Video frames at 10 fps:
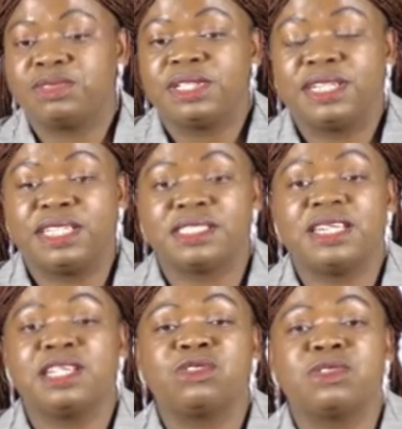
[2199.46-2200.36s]

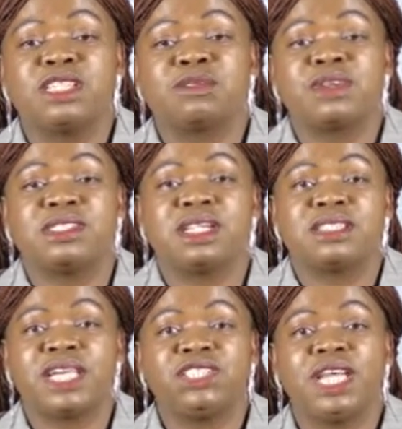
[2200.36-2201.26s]
listening to this
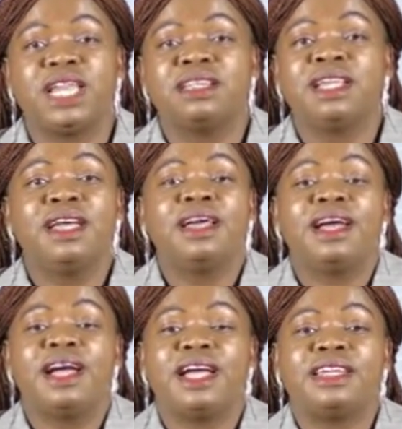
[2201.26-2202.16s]
presentation,
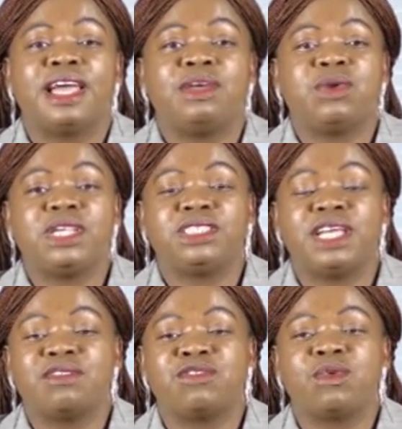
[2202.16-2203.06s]
and I wish
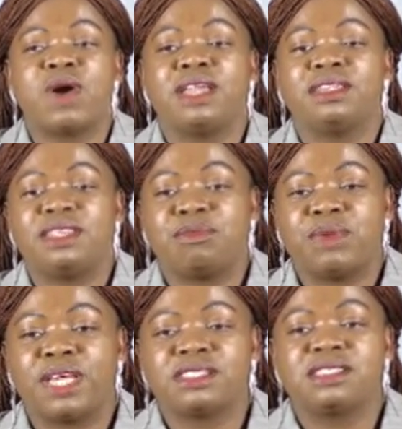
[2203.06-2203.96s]
everyone the
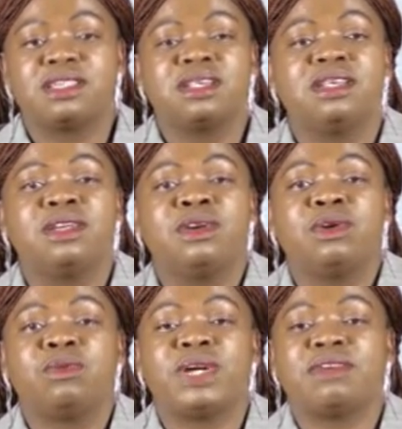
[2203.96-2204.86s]
best
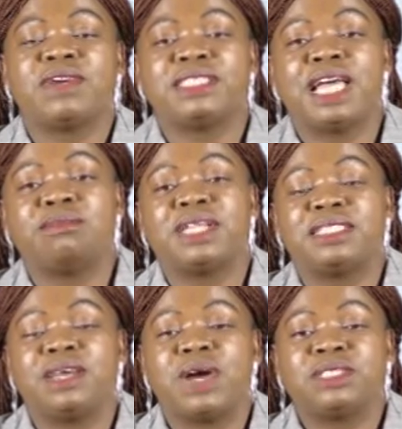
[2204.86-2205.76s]
whatever time
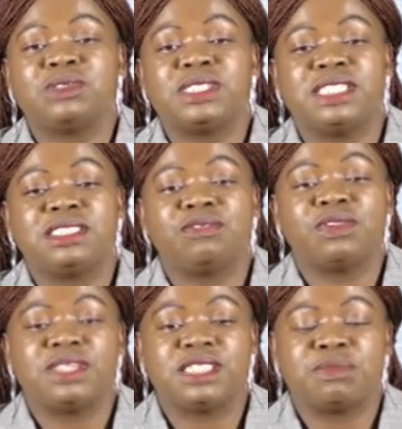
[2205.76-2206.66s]
that they want to sit
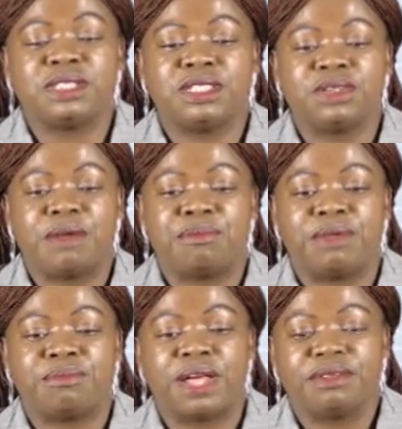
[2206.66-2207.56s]
for this particular
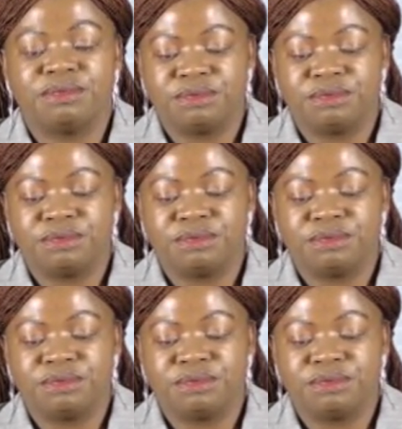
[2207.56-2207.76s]
paper.